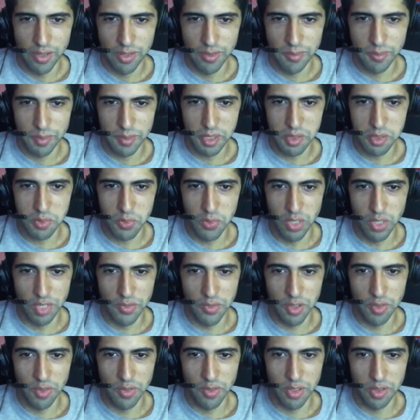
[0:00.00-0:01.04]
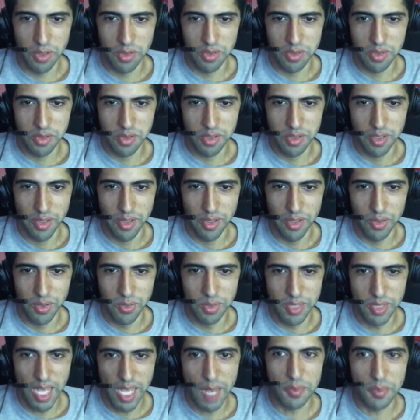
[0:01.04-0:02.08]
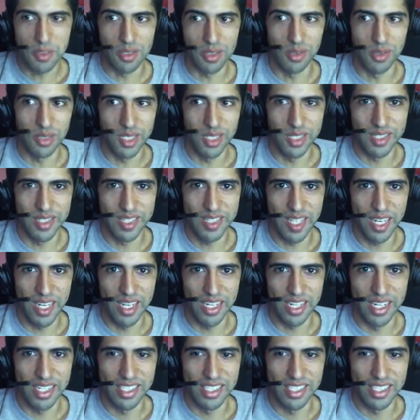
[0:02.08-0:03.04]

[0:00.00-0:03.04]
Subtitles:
because one of our runners was absolutely insane.